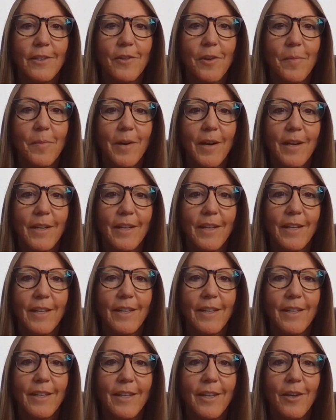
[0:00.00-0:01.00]
in your
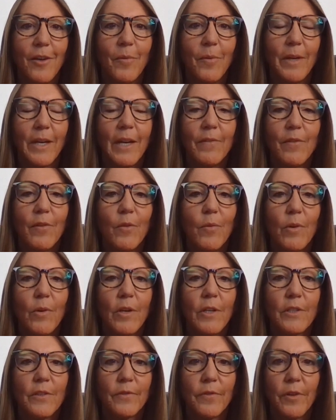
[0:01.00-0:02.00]
body, whatever
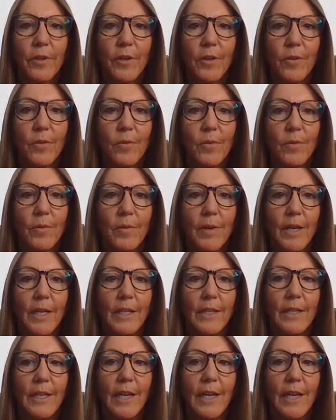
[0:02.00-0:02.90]
works for you, right?